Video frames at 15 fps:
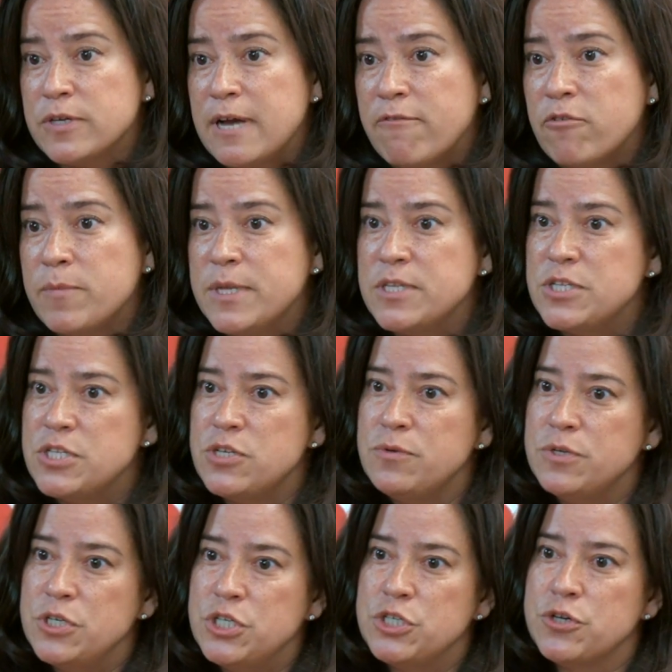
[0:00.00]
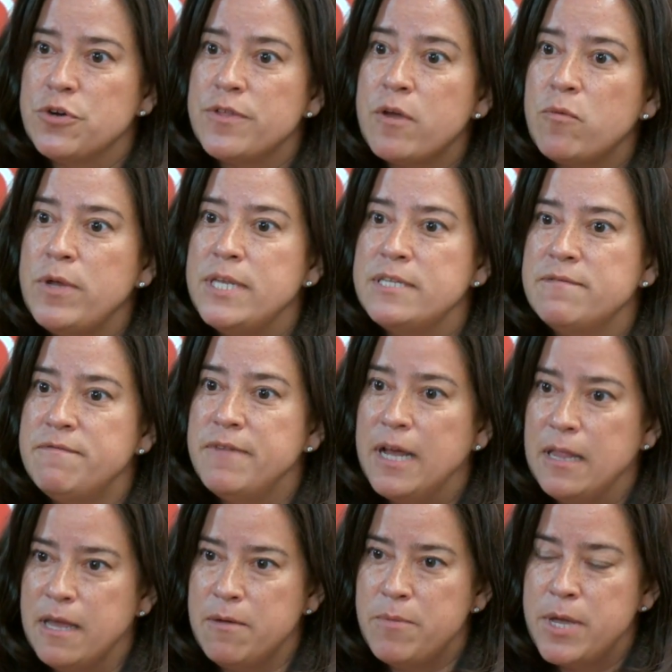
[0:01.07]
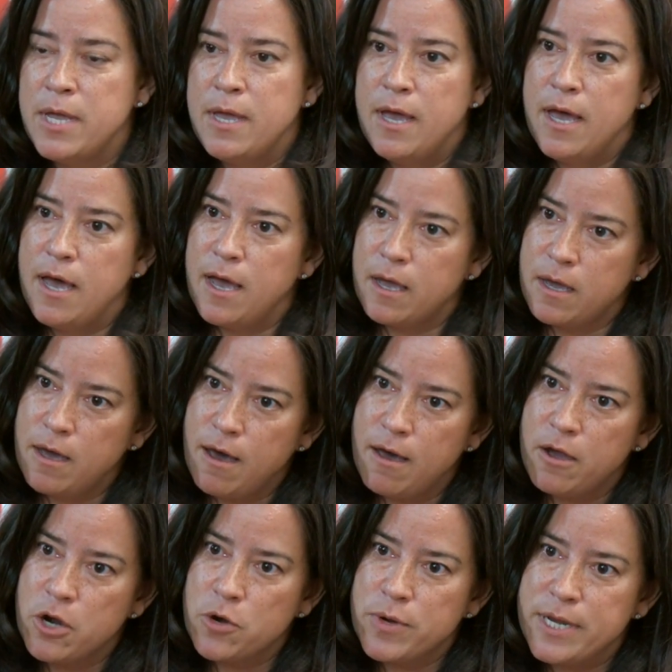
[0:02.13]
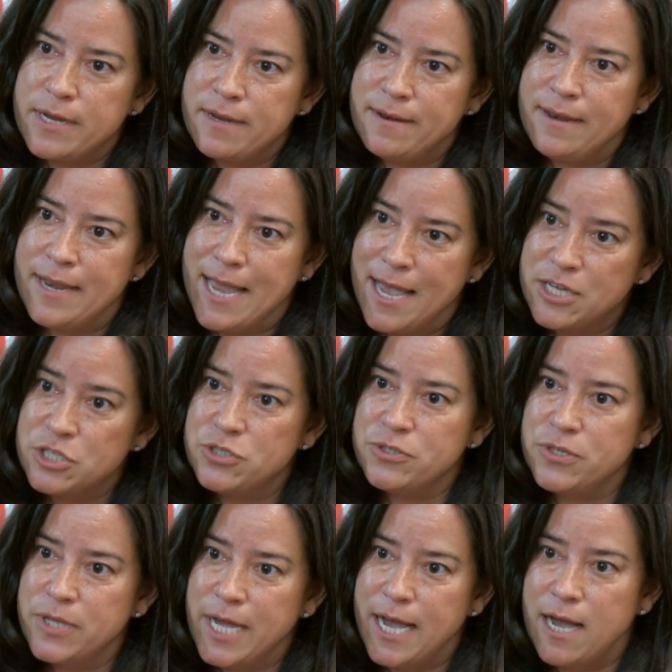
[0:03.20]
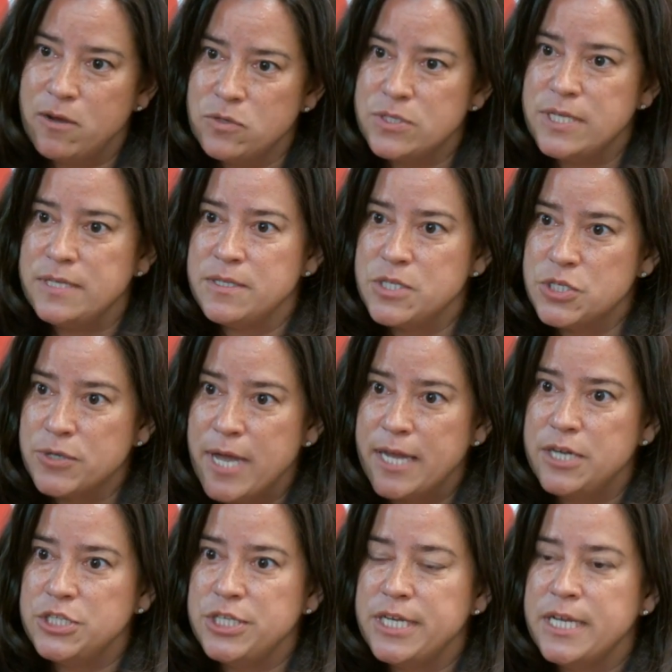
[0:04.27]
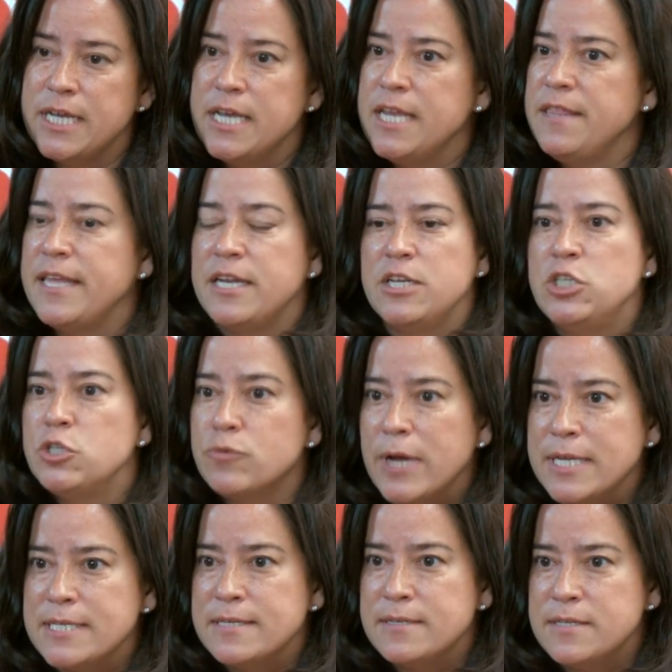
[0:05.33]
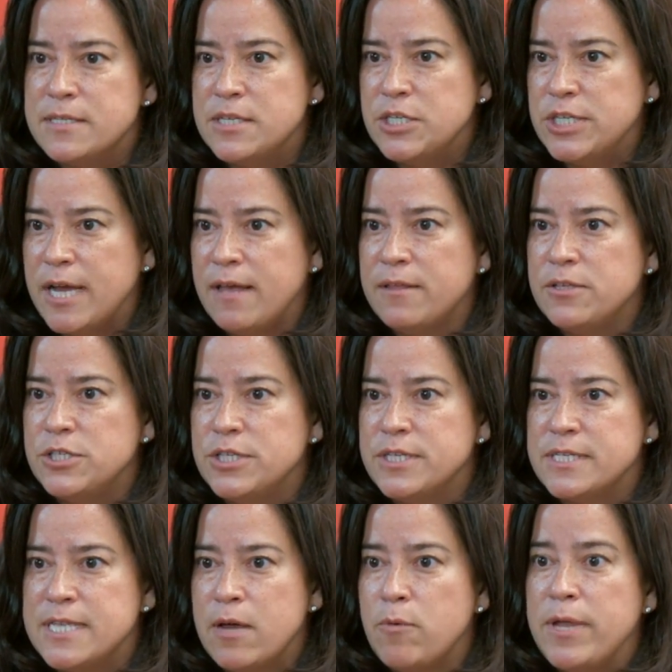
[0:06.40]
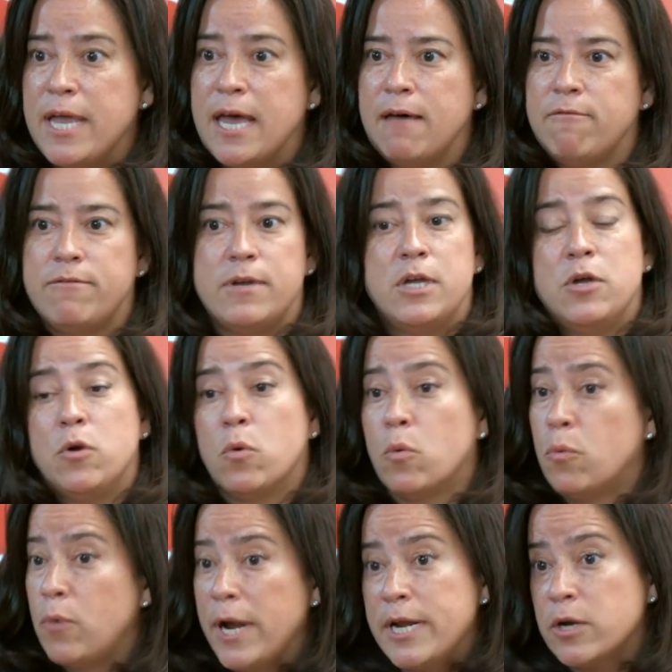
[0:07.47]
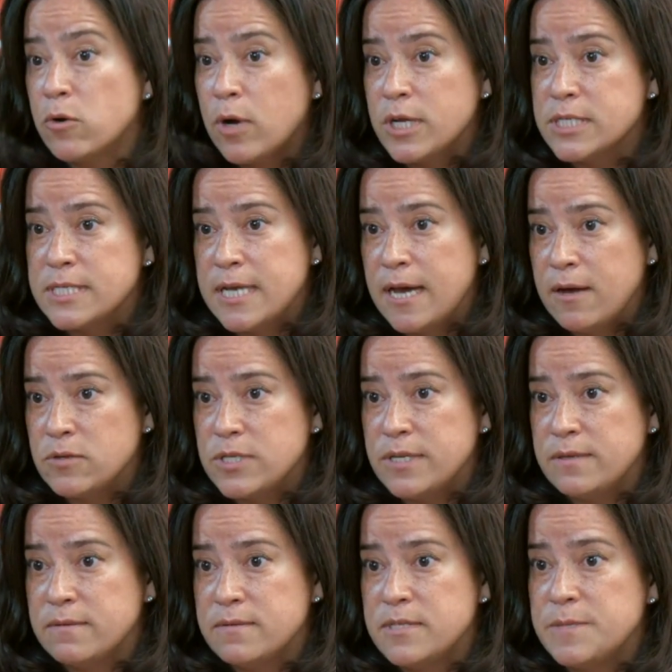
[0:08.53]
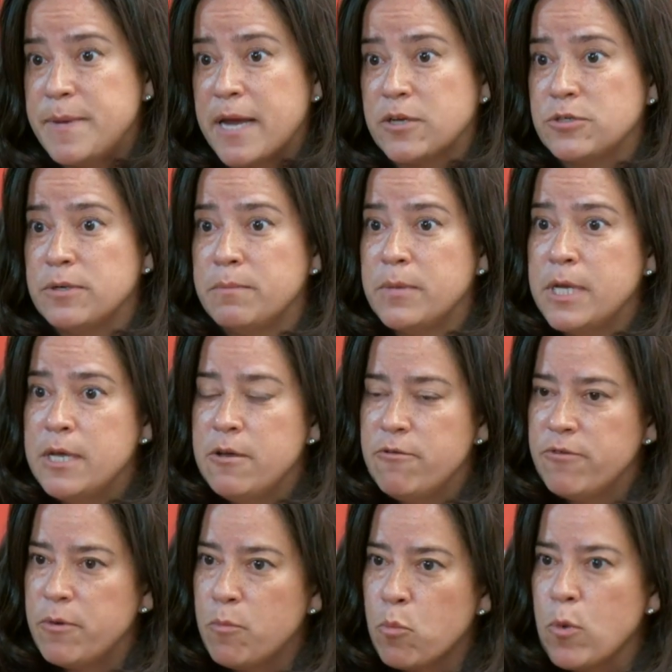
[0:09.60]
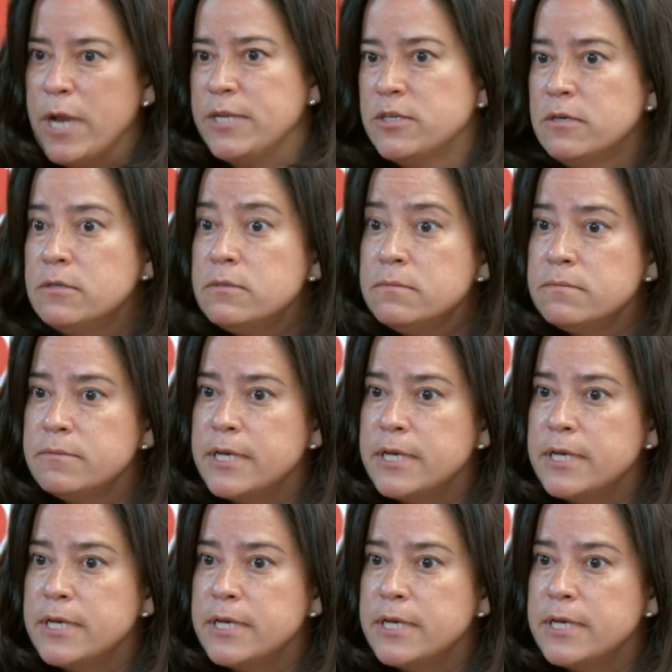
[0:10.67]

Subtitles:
governments to ensure that we develop a concrete national housing strategy that addresses the challenges that we have right across the housing spectrum, from rental